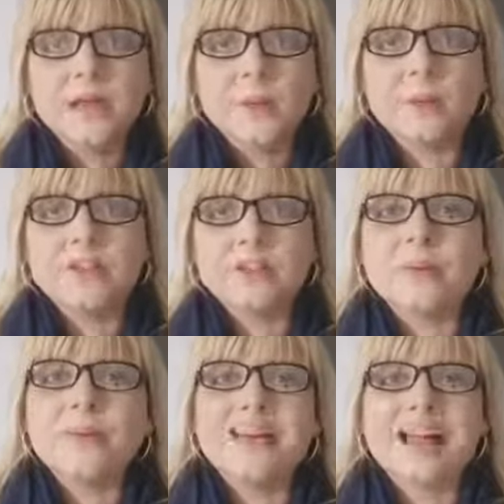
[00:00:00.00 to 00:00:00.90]
But
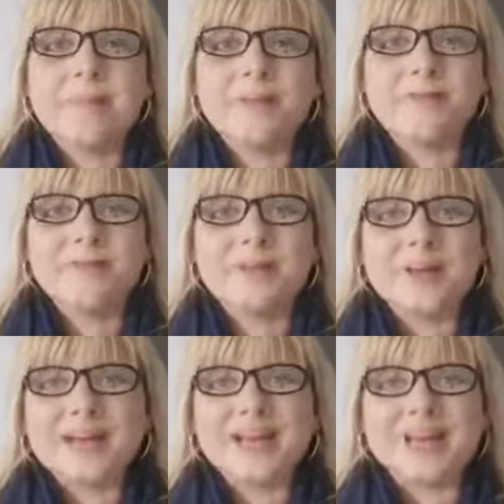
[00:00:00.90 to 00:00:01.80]
something happened for
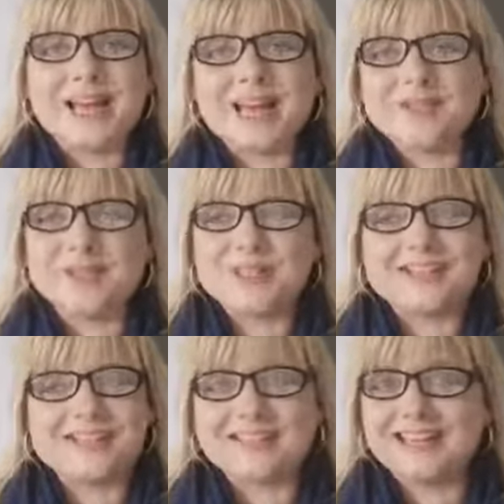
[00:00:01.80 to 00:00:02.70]
me that just
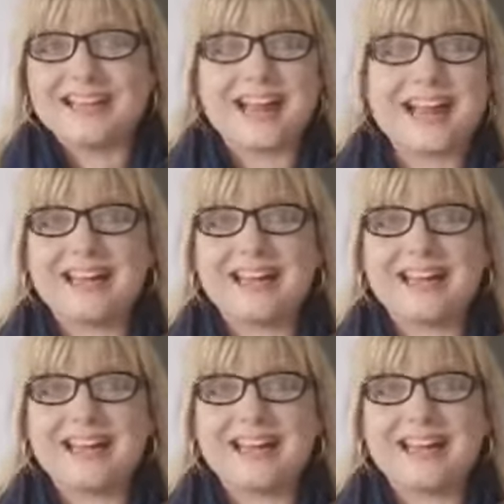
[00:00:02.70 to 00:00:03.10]
kind